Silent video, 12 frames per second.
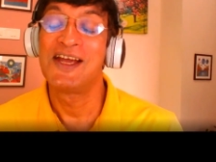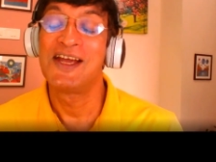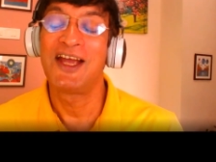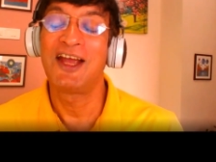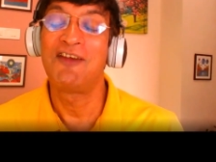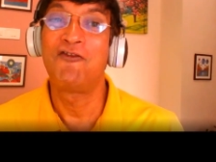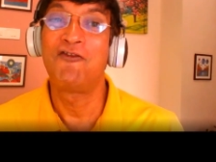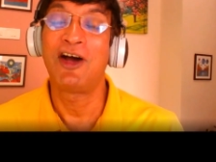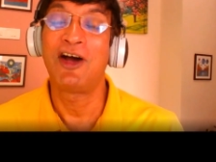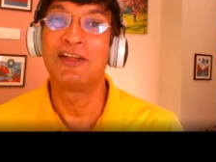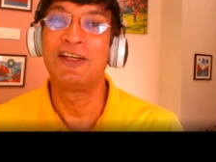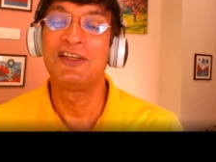And
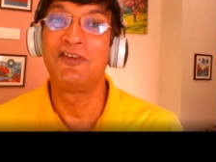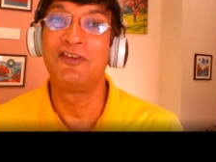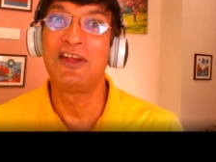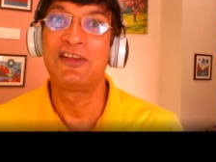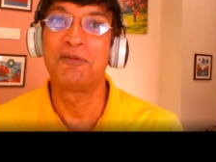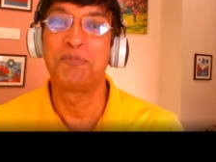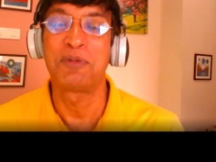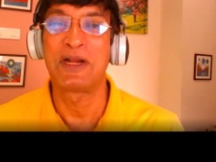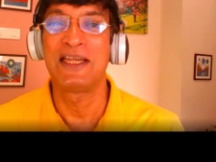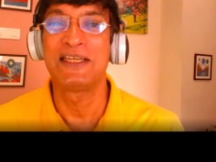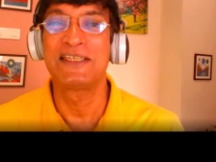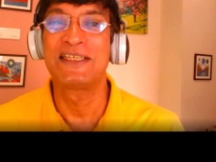father is very
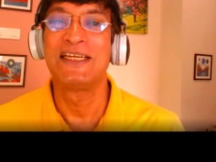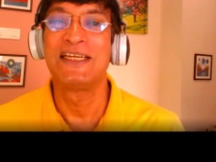surprised,